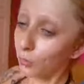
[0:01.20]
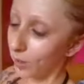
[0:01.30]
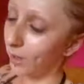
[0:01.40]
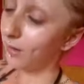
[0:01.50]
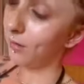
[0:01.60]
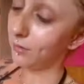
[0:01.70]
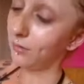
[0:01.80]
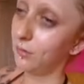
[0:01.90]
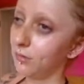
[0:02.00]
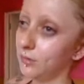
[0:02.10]

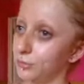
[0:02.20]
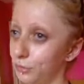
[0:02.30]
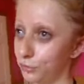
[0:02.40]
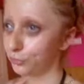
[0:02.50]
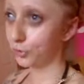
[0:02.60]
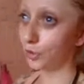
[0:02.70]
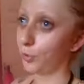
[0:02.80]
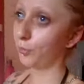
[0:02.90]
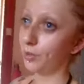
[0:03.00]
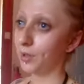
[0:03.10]
Well,
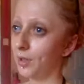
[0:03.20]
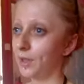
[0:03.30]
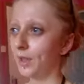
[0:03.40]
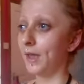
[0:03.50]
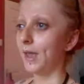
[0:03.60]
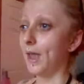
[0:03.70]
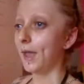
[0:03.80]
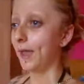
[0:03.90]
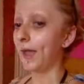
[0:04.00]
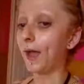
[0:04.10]
YouTube,
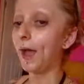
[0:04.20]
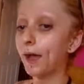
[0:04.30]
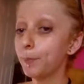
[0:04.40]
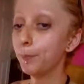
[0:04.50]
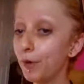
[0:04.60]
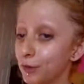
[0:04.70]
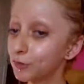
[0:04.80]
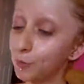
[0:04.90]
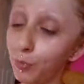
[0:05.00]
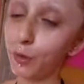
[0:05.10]
it
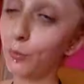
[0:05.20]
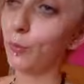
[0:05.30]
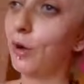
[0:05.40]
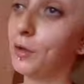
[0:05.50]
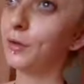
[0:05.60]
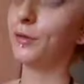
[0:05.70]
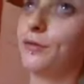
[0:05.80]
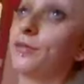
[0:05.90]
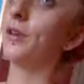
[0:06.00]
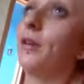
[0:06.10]
must be one
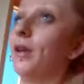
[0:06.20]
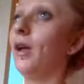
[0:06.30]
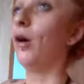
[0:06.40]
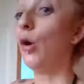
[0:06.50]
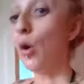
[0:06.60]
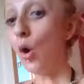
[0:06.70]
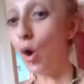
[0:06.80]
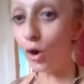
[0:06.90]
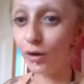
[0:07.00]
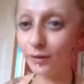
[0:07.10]
of the
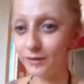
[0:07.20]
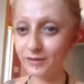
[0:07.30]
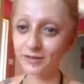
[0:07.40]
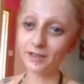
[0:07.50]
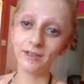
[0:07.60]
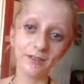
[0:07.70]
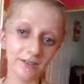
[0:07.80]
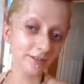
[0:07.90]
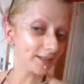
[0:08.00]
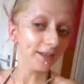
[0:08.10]
hottest
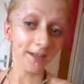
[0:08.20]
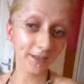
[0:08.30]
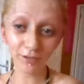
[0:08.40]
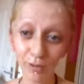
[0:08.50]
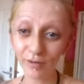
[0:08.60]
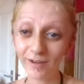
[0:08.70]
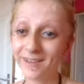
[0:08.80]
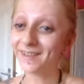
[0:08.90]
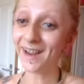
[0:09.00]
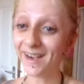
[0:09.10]
days in
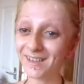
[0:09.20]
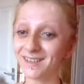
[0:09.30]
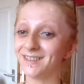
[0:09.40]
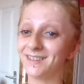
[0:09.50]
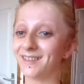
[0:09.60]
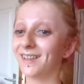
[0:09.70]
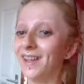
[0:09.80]
Northern Ireland.